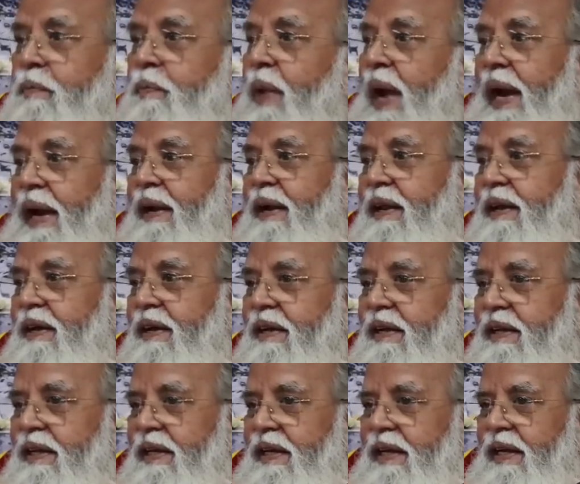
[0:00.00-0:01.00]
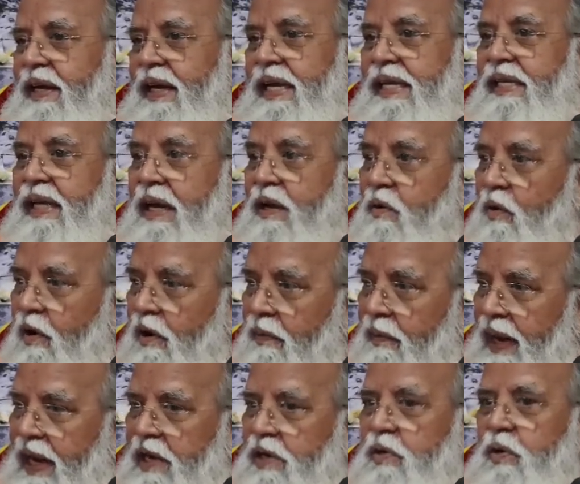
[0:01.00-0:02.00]
impact. He said,
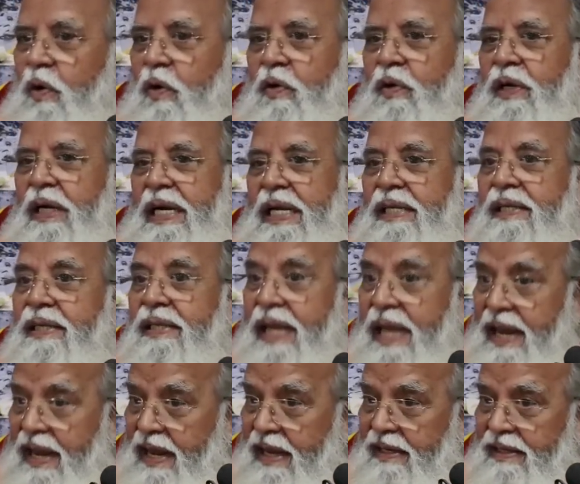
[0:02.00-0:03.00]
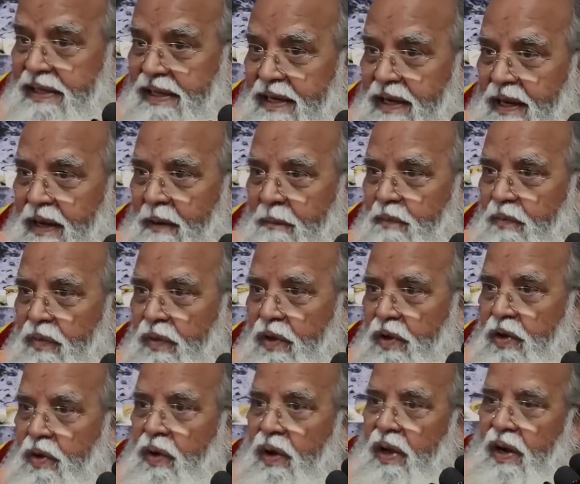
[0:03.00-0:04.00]
don't make joke. It is serious.
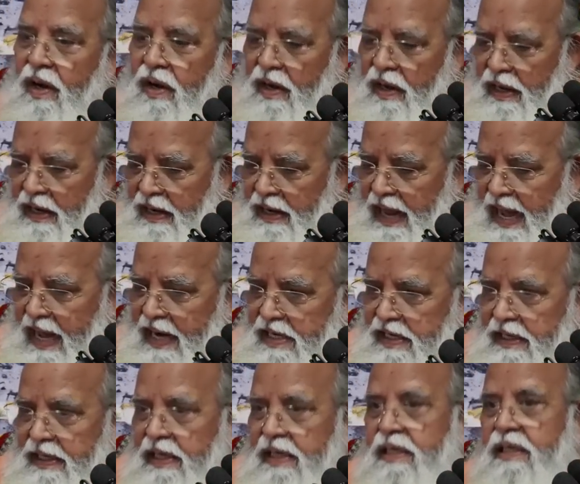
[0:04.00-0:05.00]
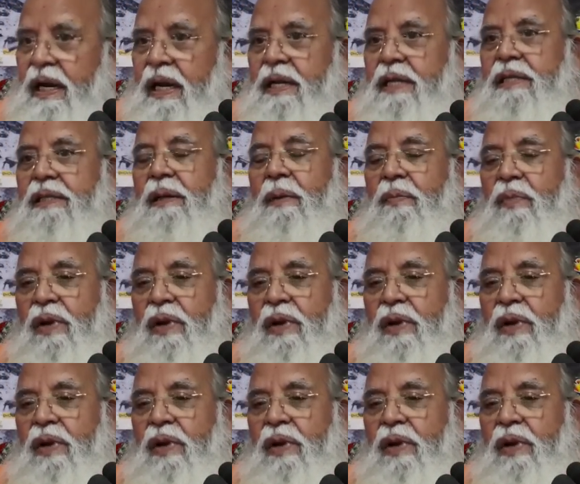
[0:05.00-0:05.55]
Your large intestine is